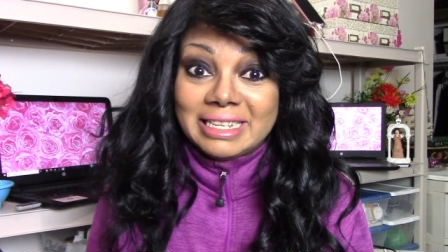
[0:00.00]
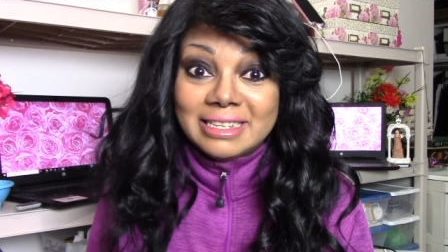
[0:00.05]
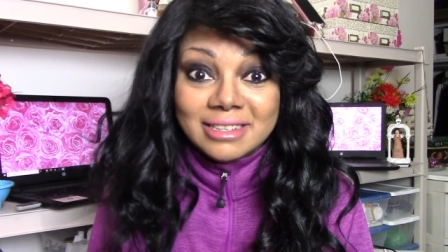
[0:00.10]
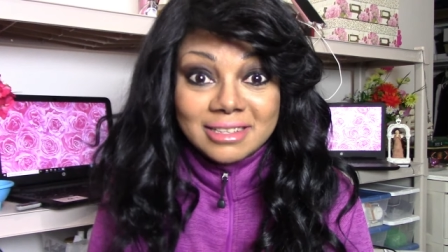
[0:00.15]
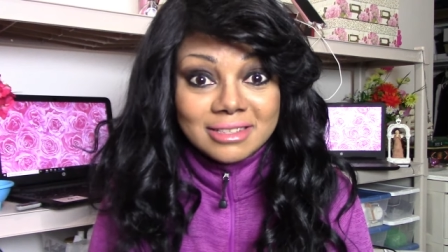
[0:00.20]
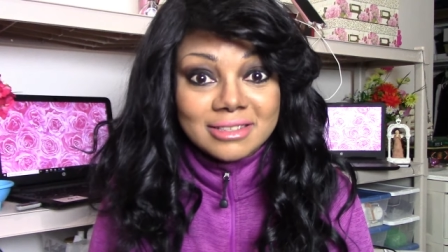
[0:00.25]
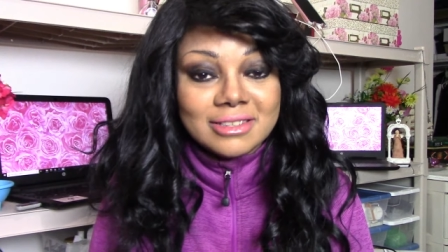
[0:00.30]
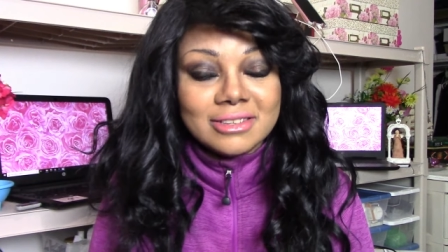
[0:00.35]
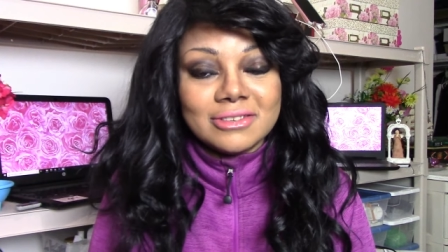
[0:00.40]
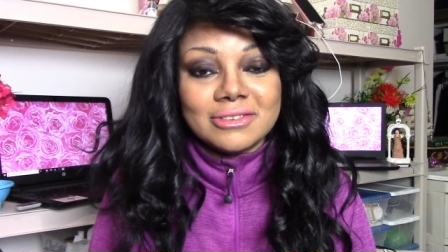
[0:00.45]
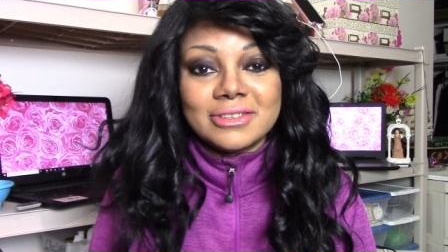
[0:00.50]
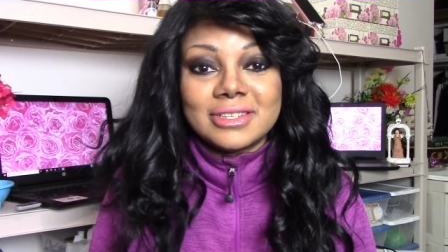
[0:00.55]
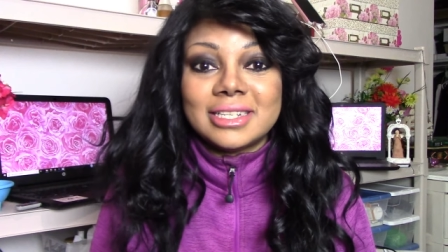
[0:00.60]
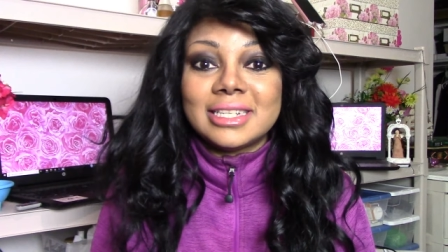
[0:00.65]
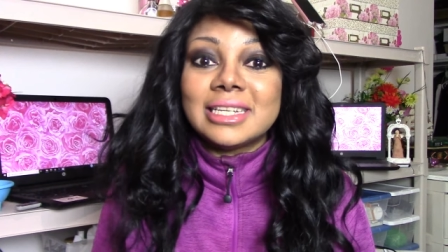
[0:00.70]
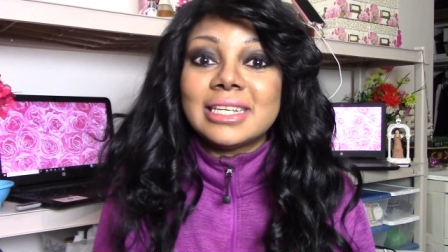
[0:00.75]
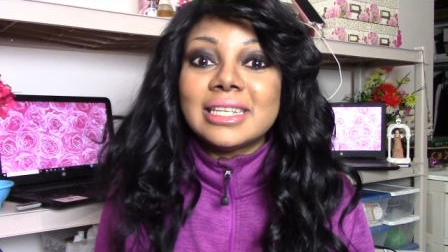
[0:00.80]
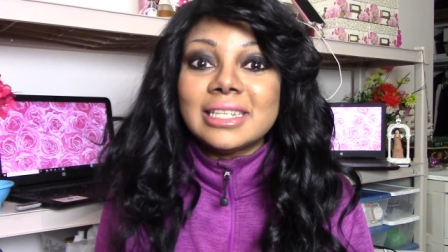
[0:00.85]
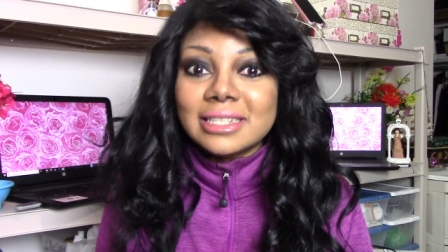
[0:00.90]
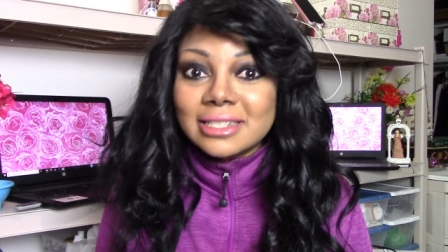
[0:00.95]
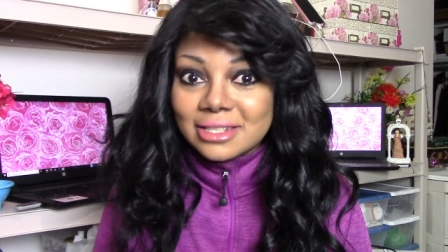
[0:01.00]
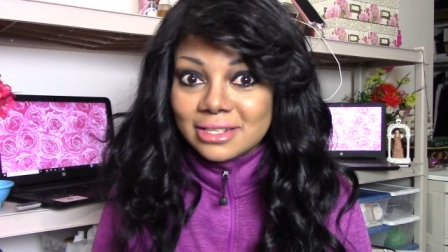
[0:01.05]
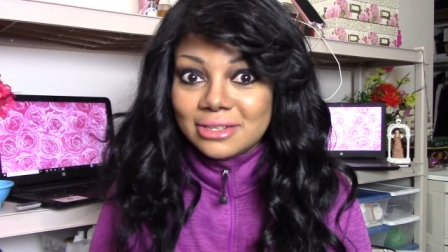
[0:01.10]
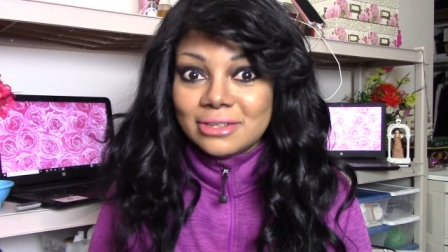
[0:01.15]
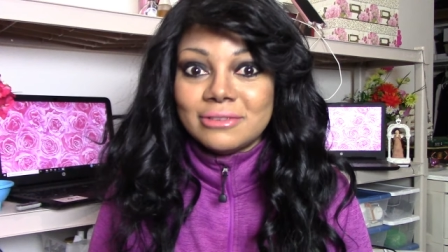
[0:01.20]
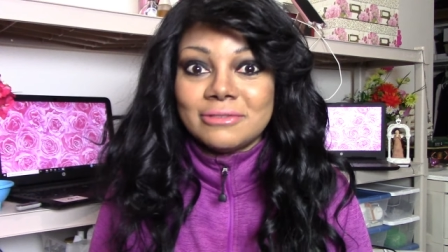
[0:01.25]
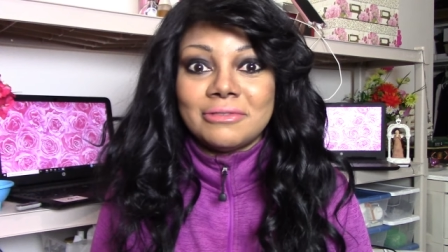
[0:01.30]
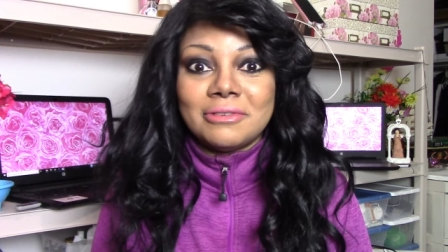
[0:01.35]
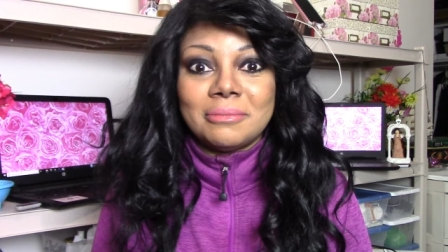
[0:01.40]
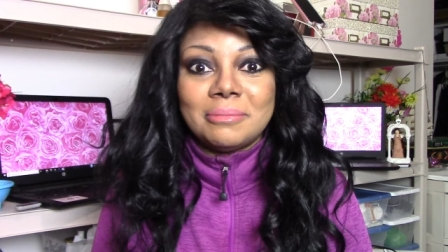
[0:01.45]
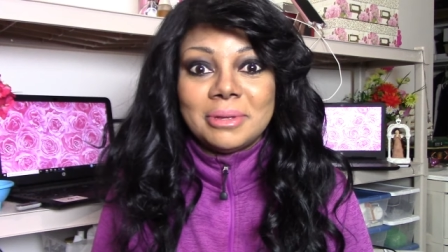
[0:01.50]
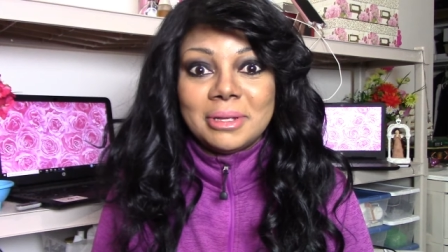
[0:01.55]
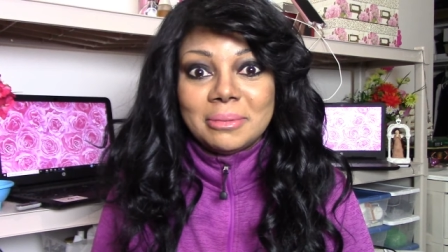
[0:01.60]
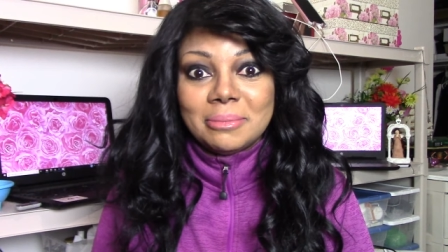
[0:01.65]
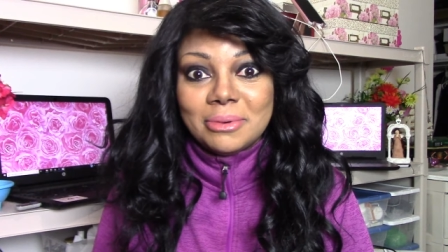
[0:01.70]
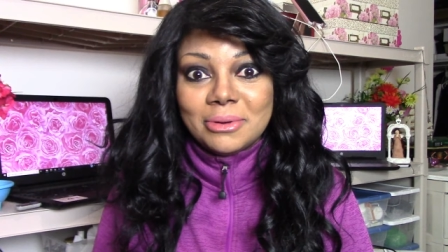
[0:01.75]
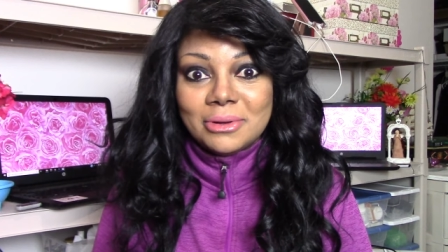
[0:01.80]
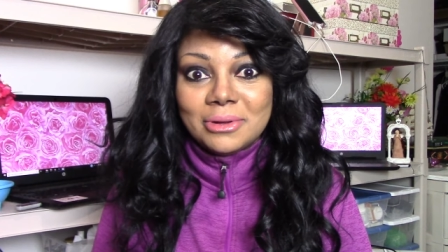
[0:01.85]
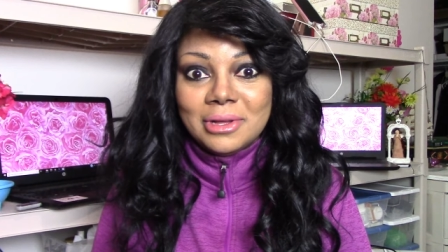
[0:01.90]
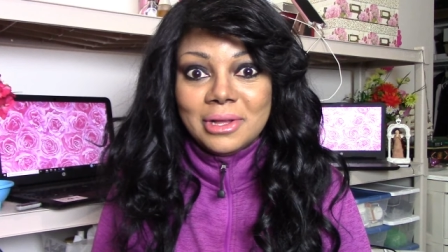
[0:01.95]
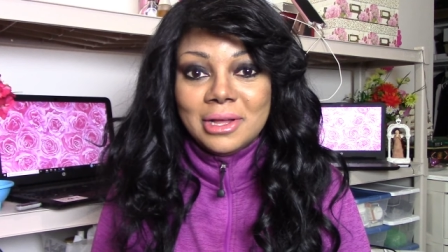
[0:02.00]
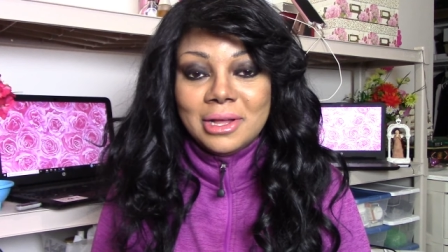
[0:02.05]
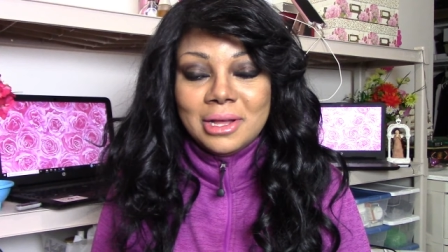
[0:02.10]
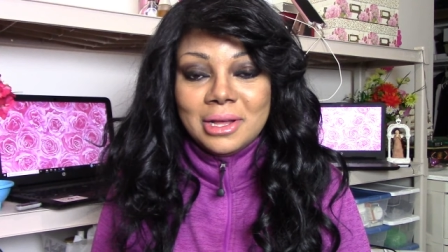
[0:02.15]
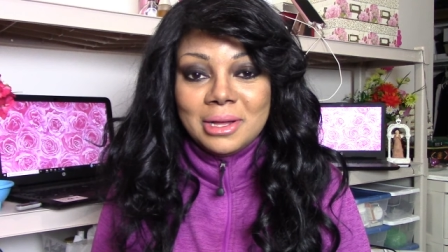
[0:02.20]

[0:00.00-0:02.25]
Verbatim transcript: easier and easier for people